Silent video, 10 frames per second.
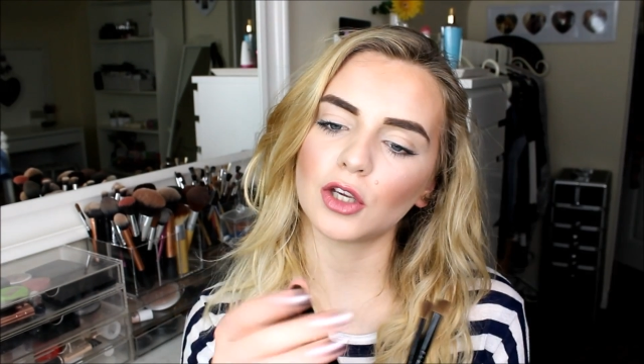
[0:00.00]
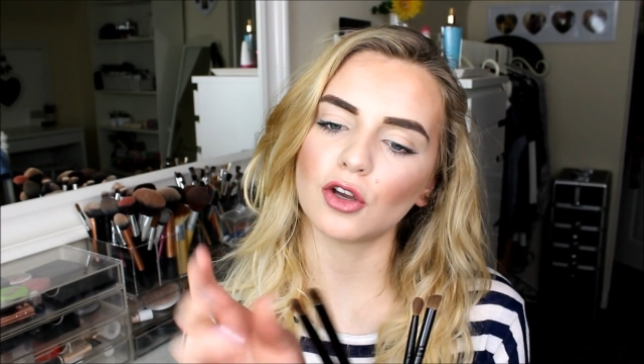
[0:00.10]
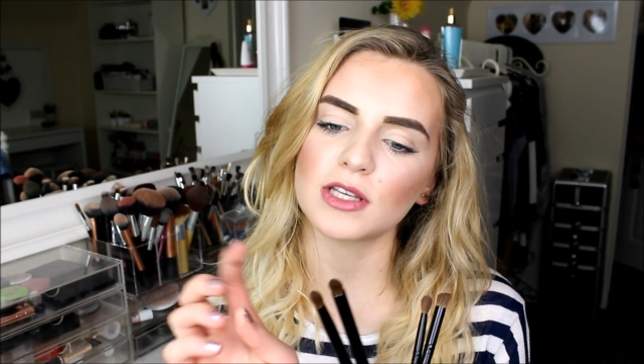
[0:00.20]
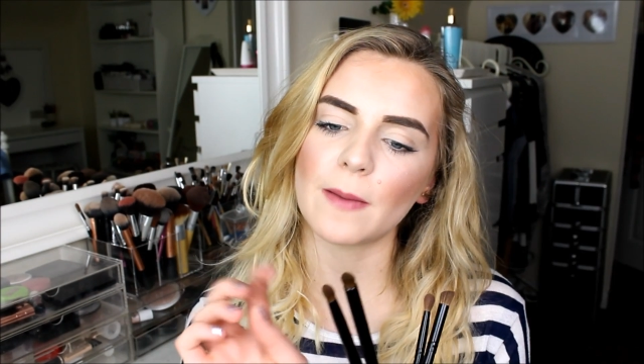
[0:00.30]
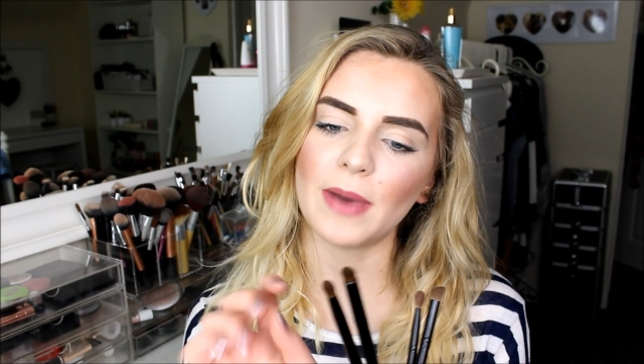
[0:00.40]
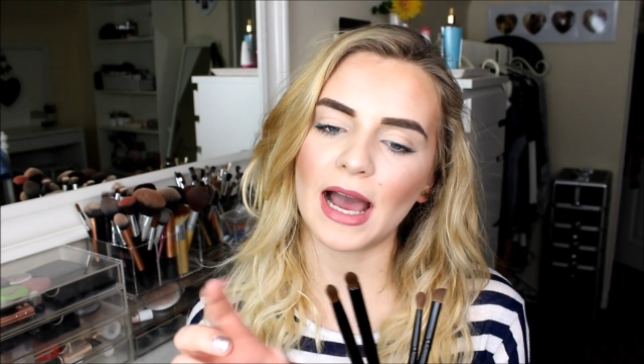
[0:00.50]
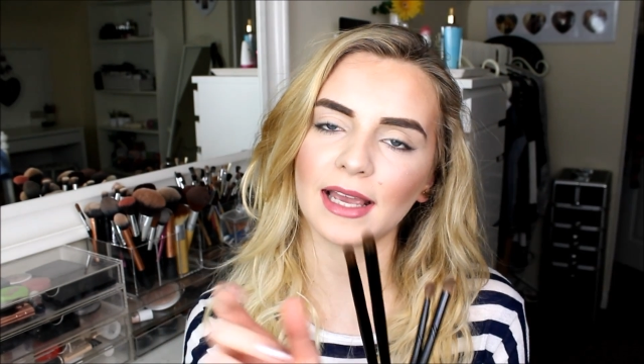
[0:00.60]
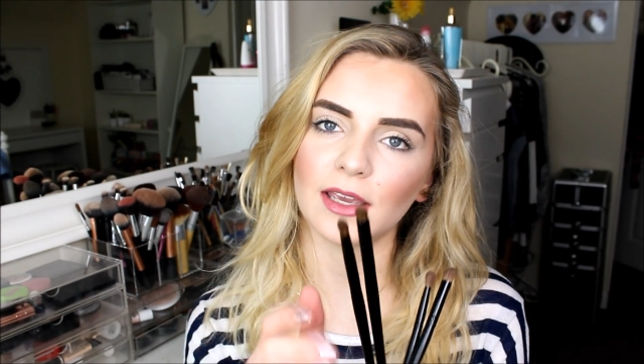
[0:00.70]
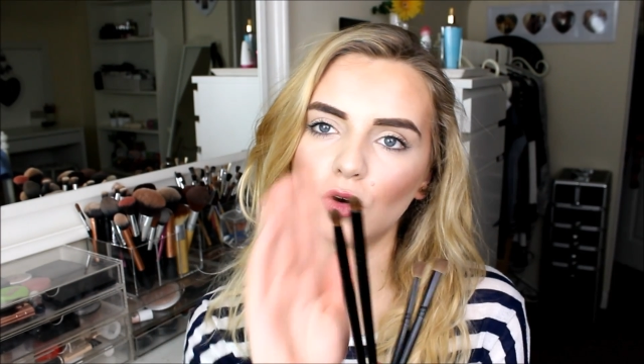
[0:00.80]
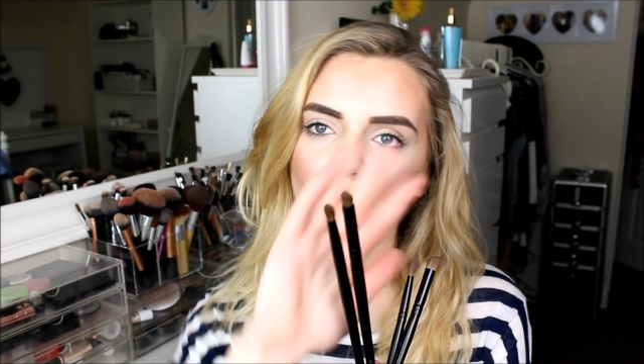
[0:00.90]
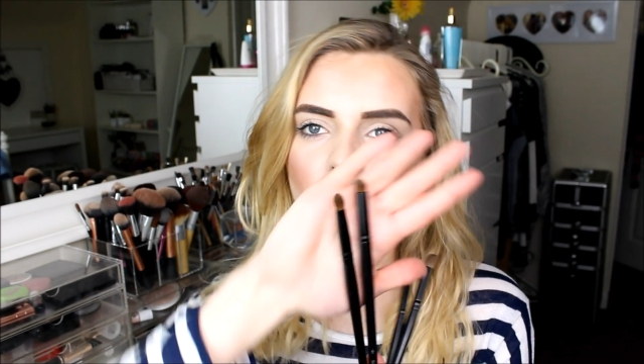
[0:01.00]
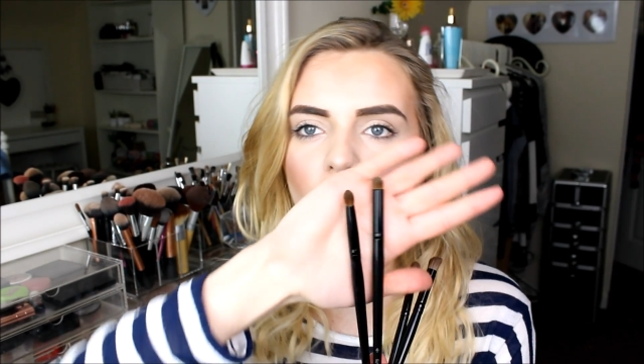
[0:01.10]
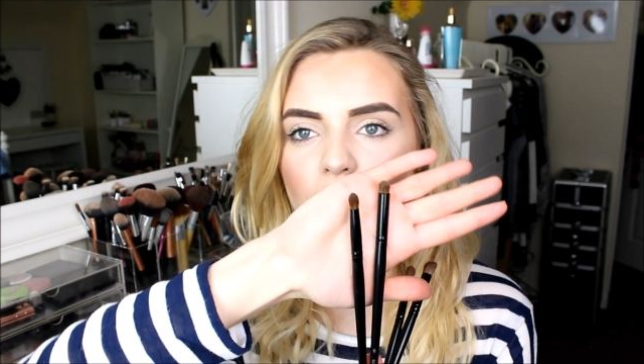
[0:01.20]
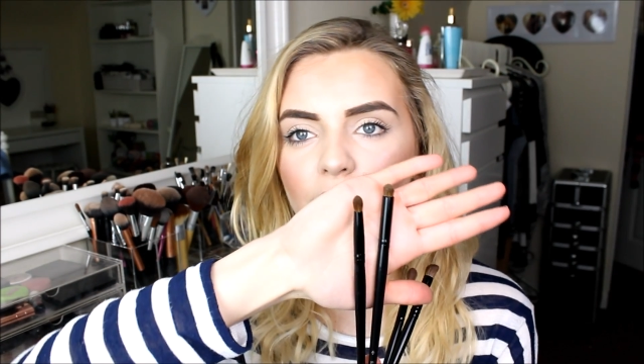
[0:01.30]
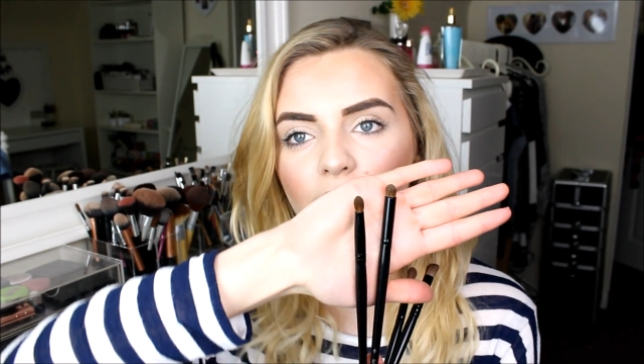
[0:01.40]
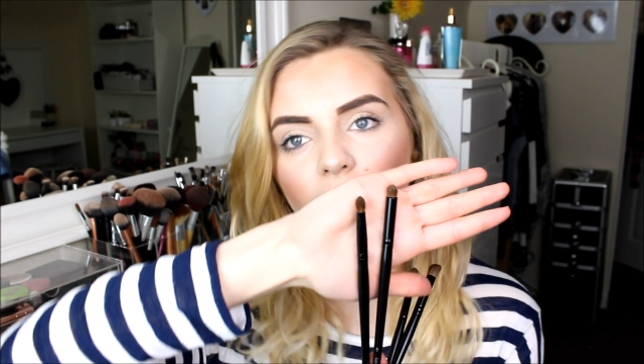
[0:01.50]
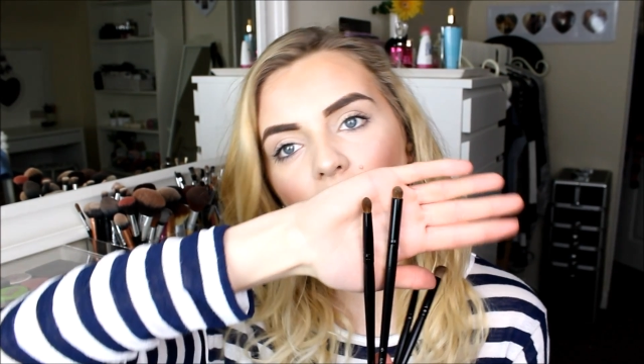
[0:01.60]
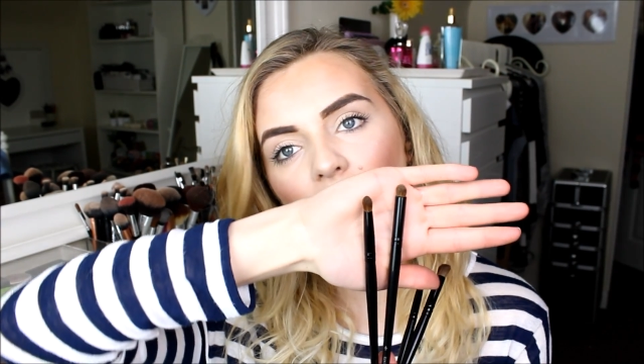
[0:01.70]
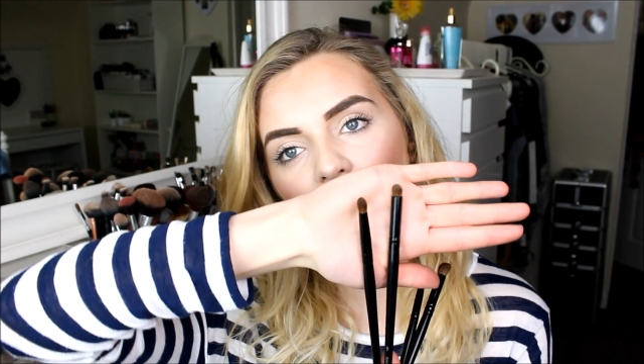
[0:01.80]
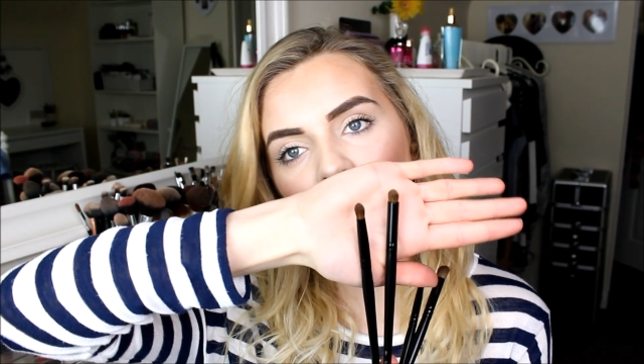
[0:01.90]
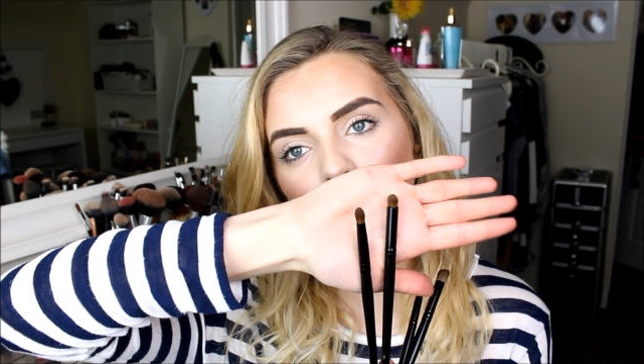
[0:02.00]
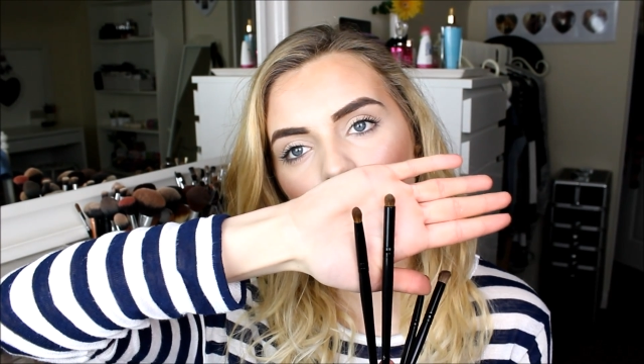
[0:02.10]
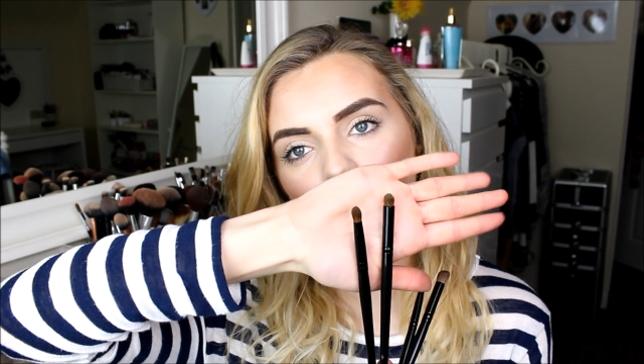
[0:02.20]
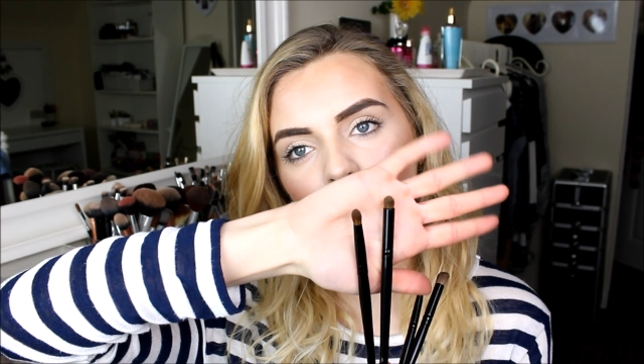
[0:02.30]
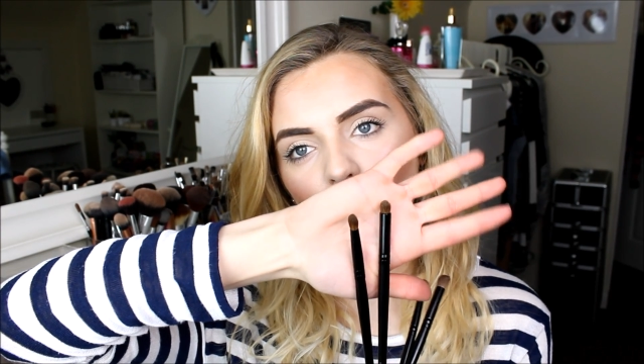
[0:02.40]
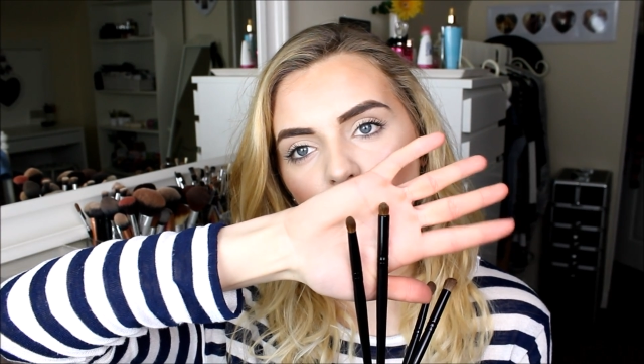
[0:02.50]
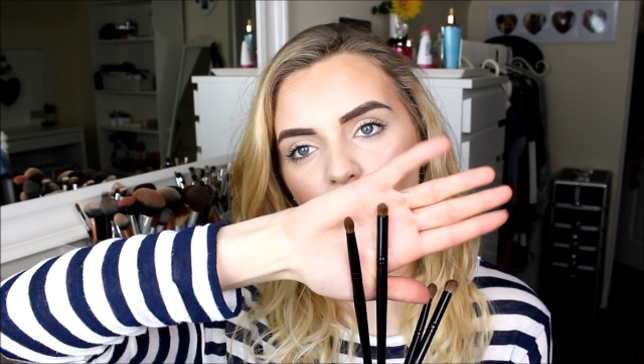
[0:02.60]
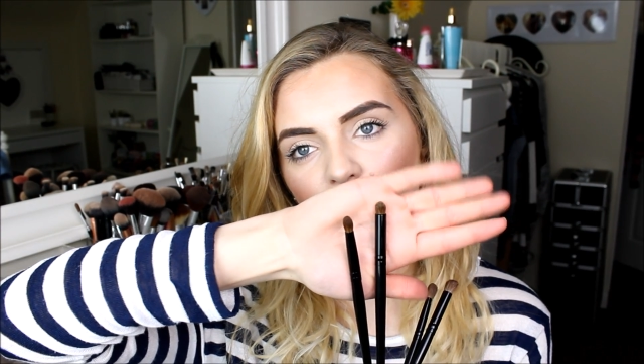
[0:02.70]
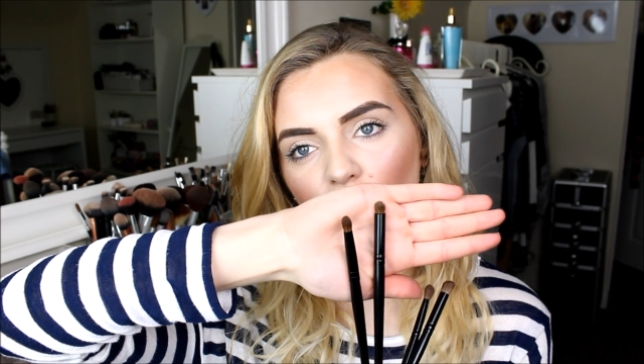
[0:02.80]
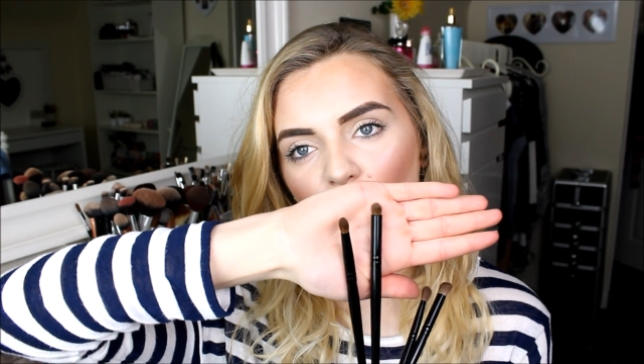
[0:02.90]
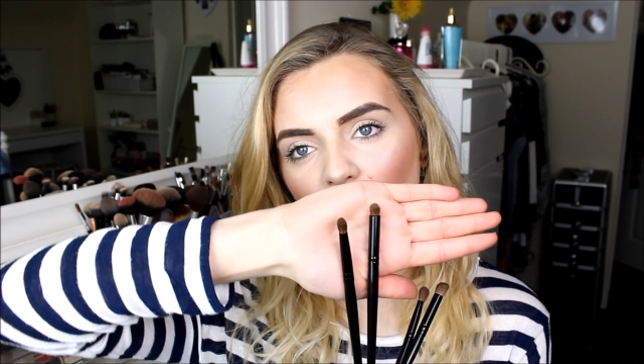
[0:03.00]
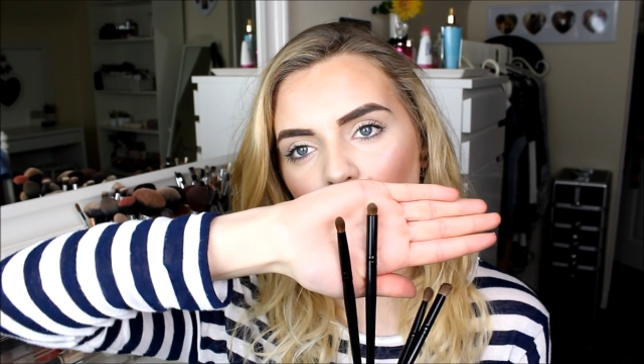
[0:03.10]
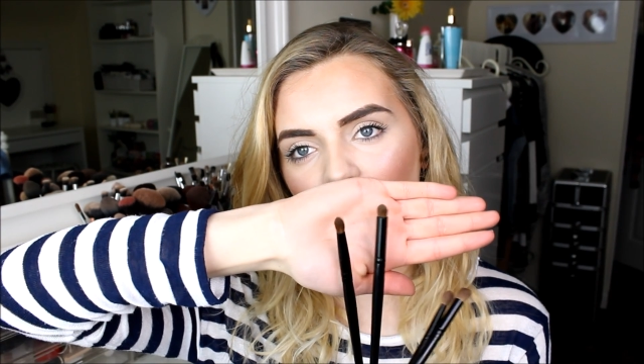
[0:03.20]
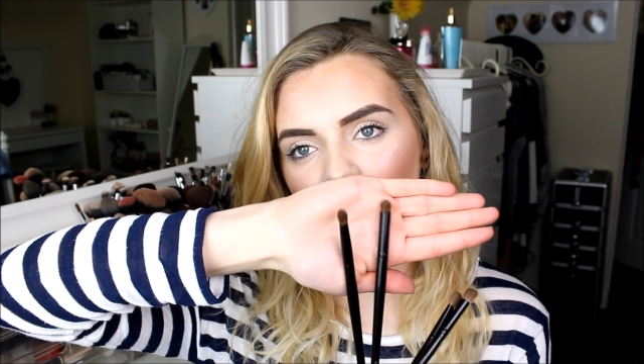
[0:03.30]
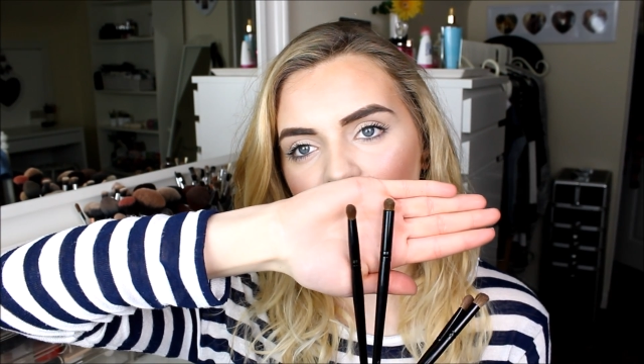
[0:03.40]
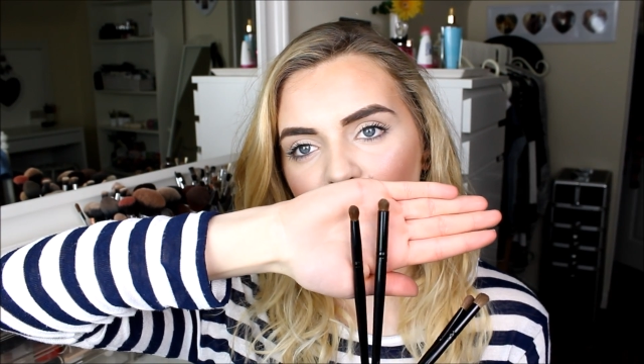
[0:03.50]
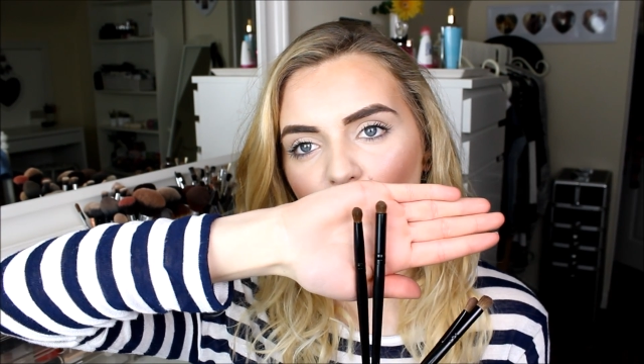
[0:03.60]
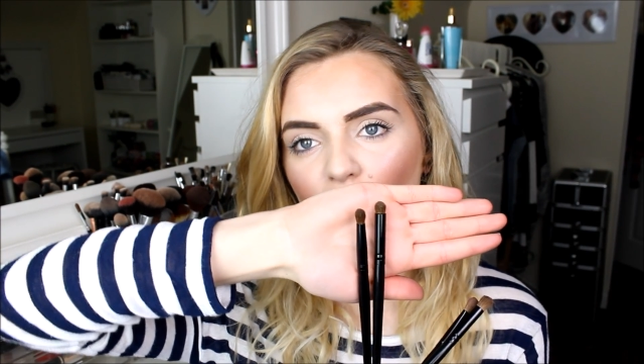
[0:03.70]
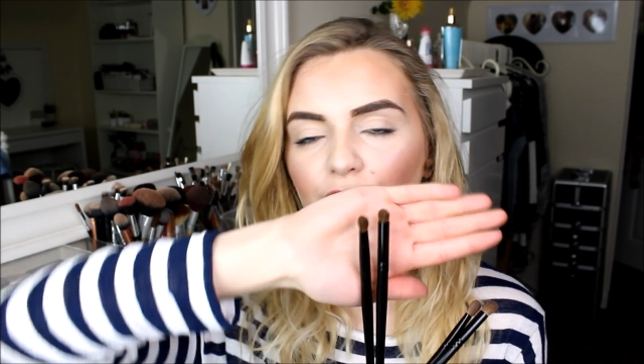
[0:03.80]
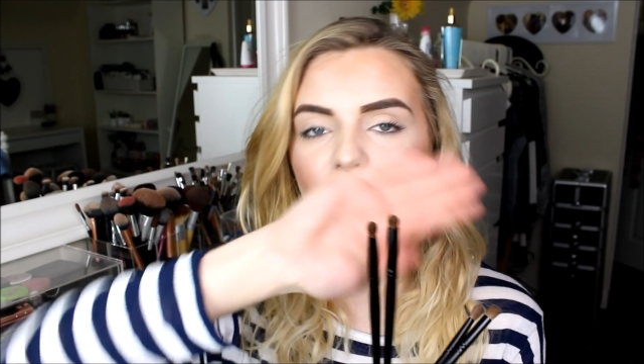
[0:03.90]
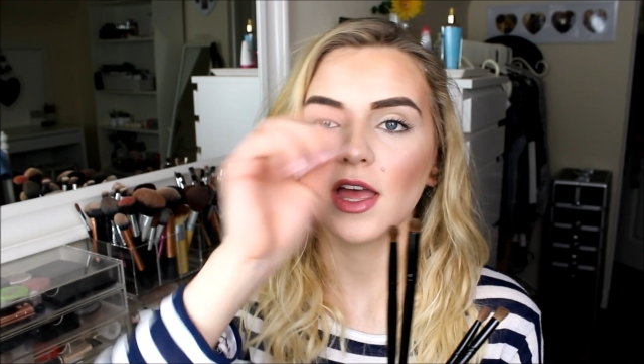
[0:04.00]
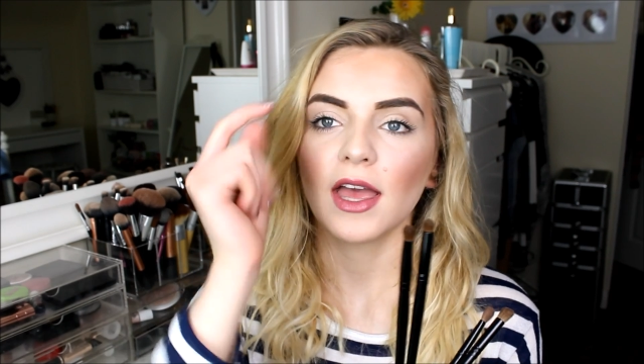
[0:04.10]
good at packing on colour because of the shape and stuff,